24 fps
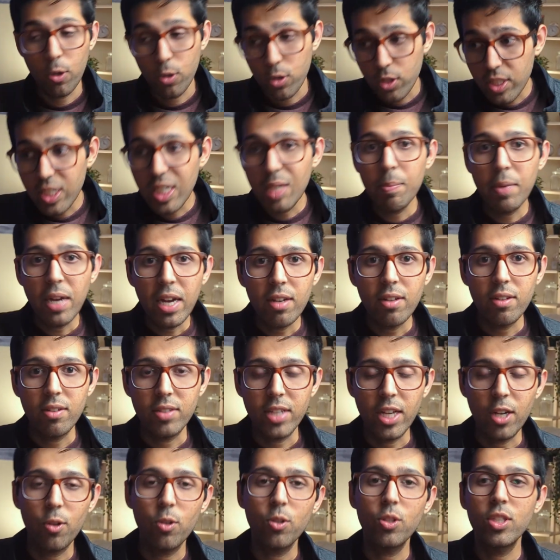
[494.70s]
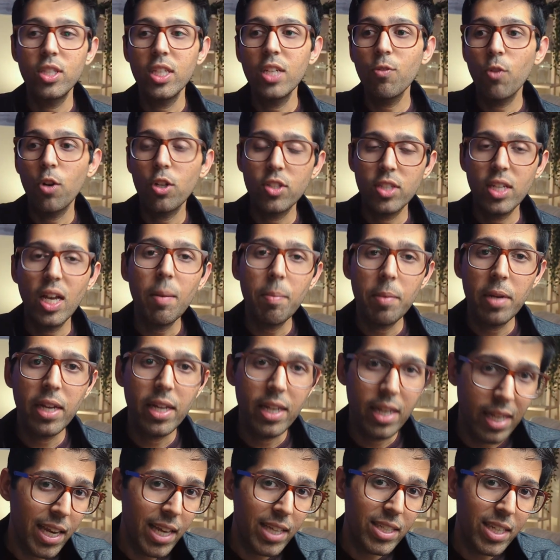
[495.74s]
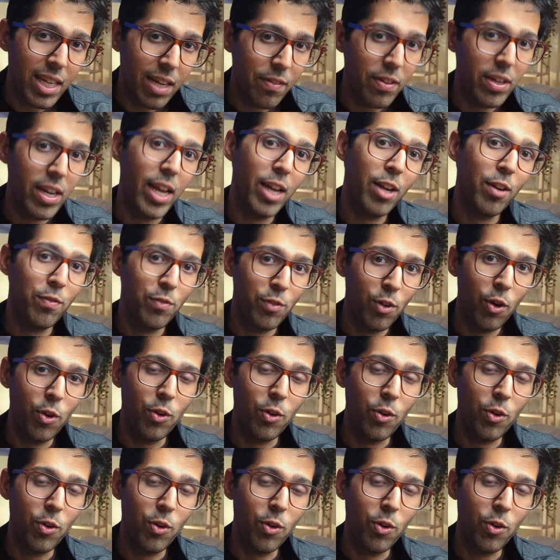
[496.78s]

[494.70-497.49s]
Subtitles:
I could see patterns. I could see what's happening in each and every line of